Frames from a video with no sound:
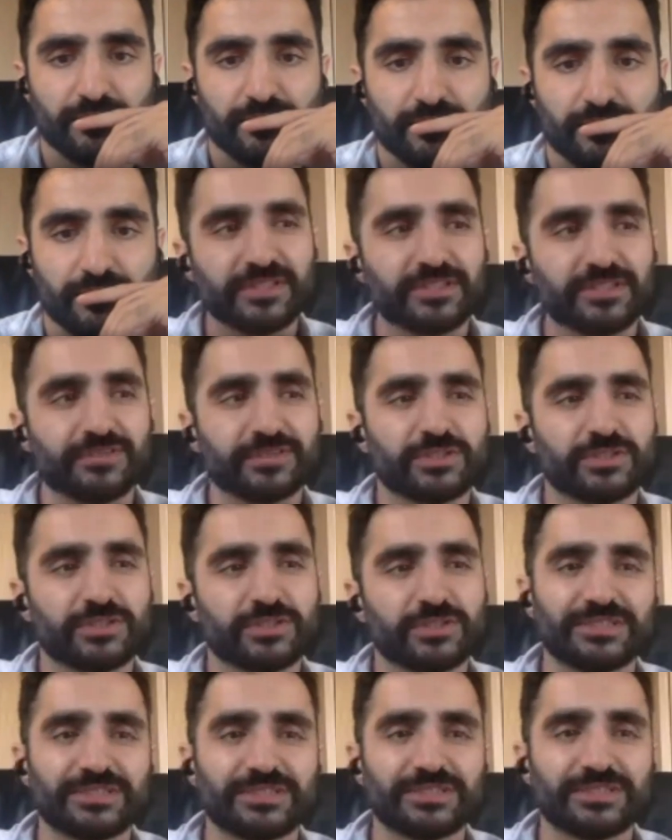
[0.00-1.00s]
companies of a
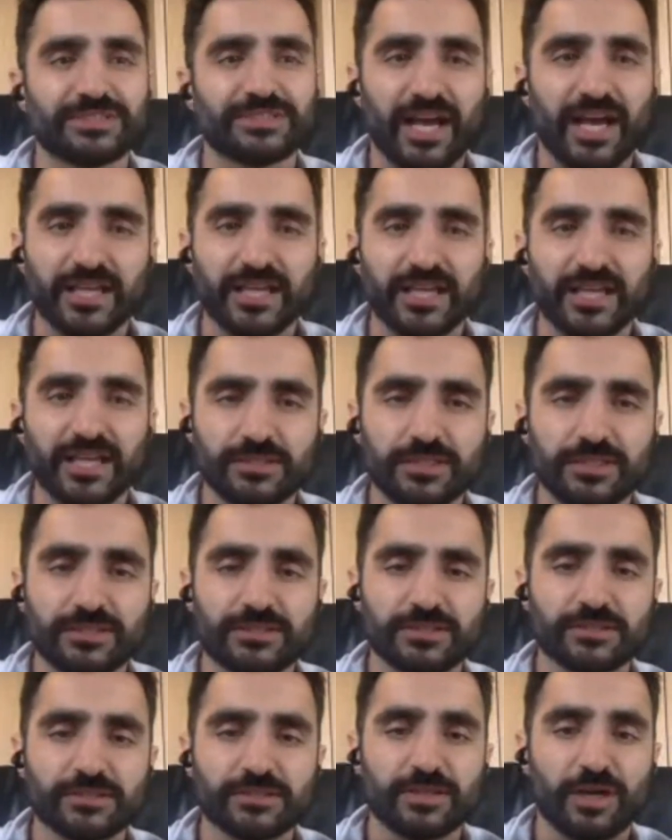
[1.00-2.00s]
certain size
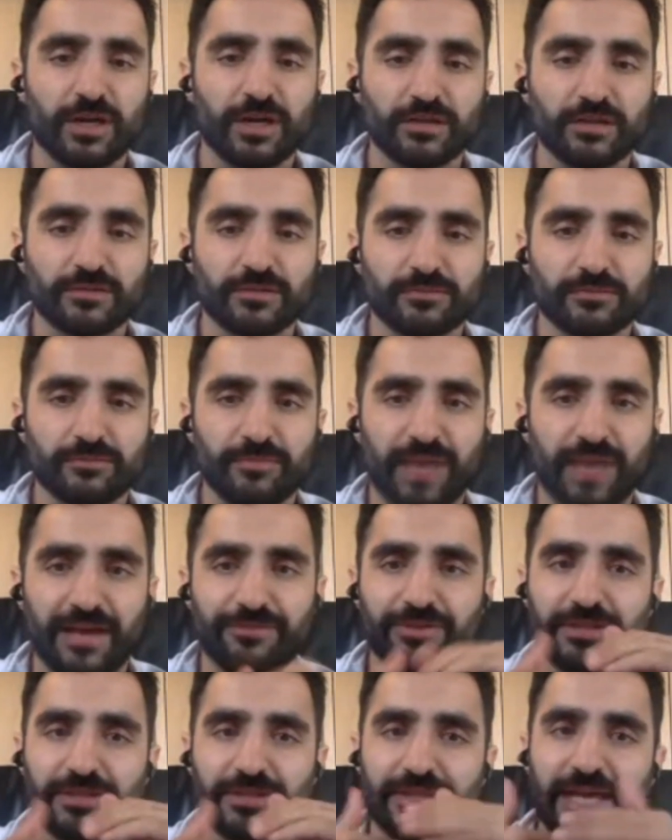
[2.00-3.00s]
need to start
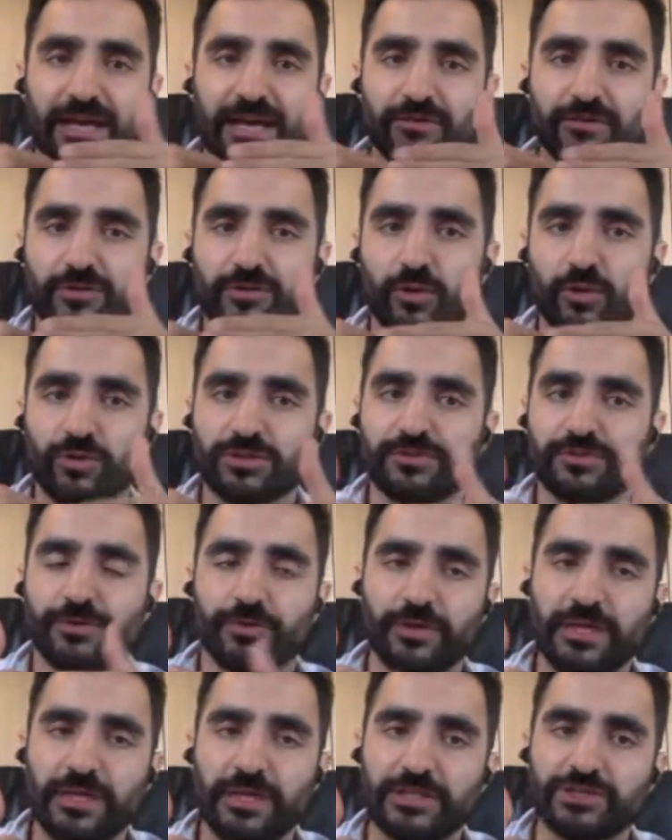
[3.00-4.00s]
having that close of
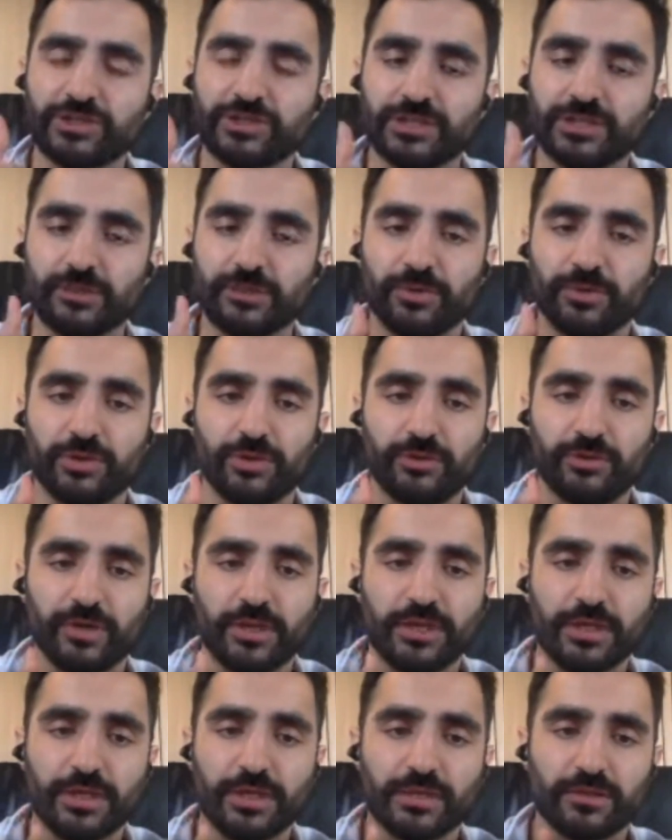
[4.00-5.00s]
a relationship with you,
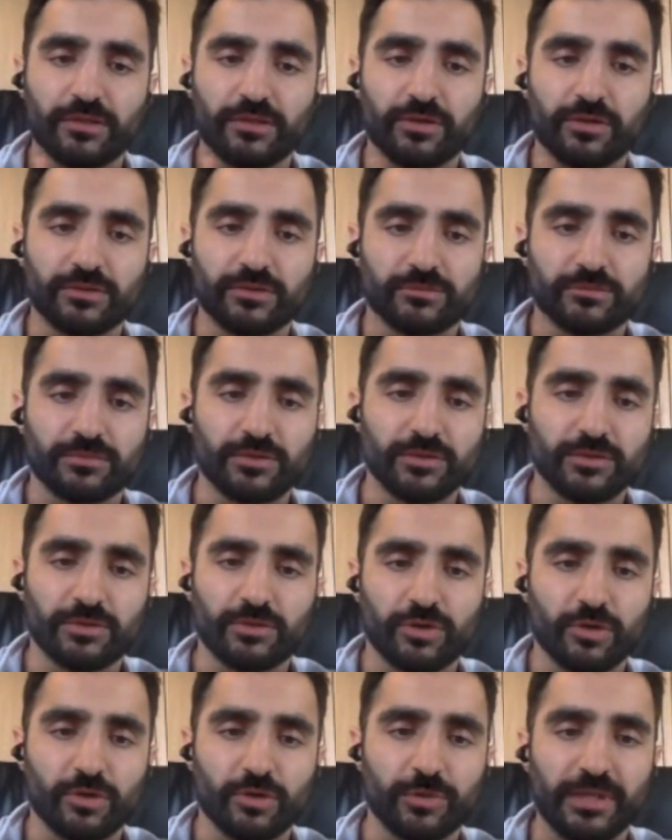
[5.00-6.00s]
right? Like your
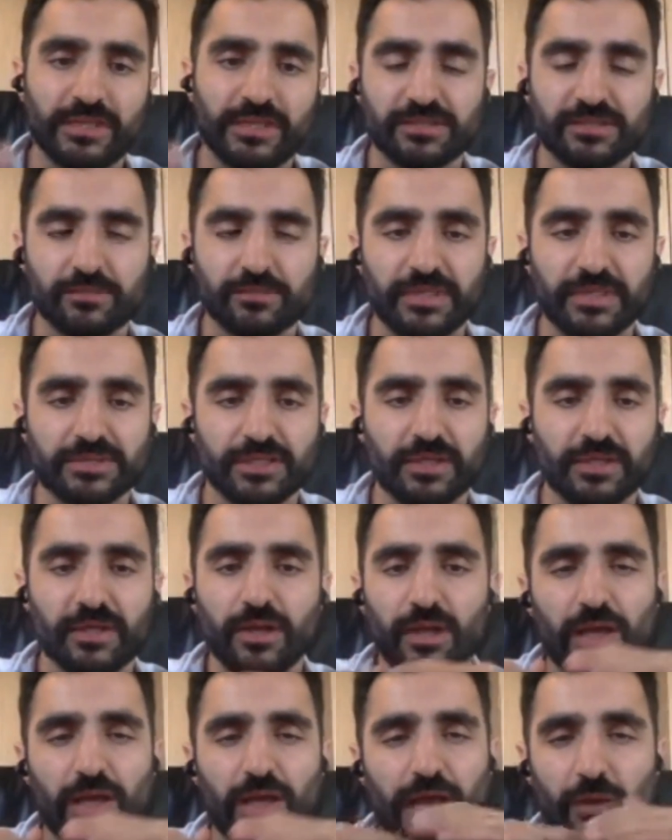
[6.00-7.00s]
your normal SME isn't.
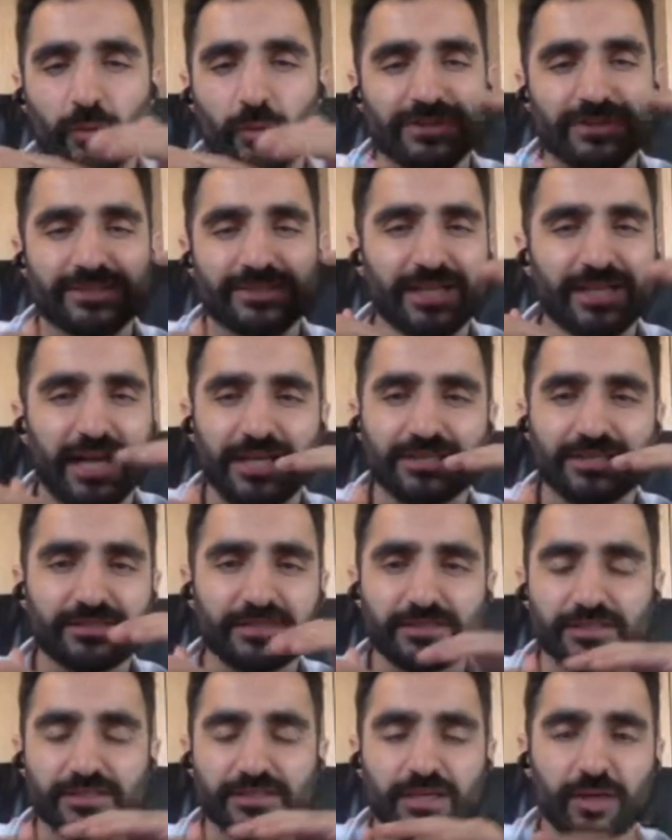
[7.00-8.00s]
At what
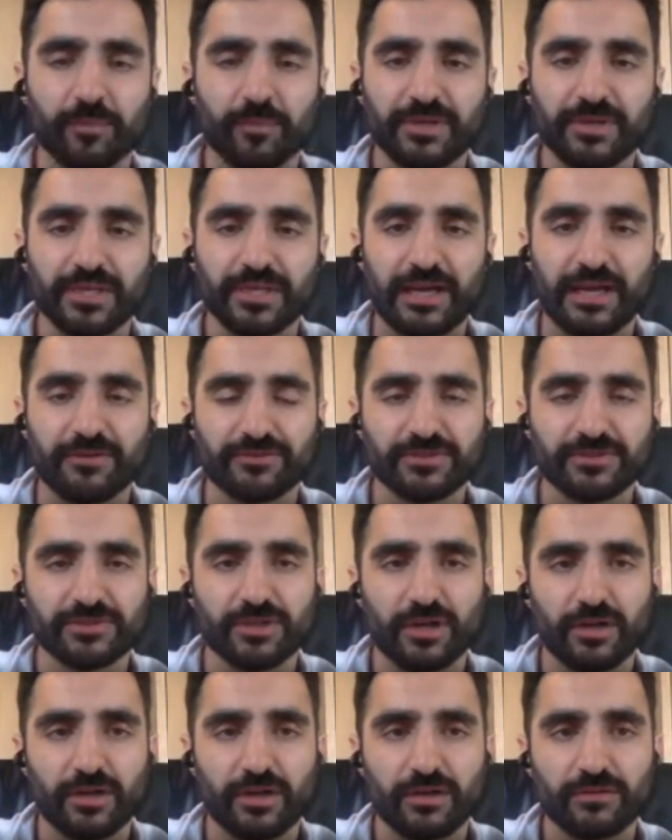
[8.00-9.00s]
size does a company have to
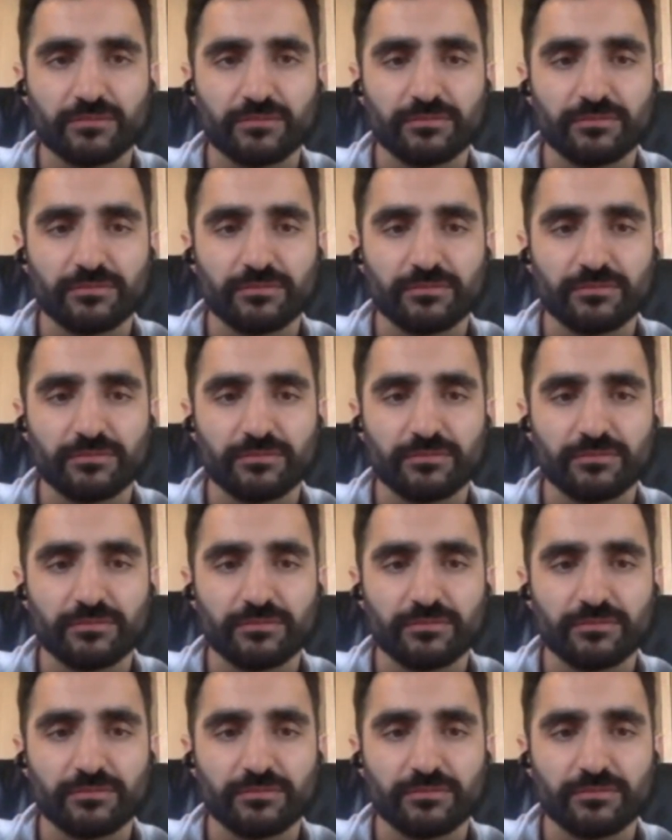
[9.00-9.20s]
start?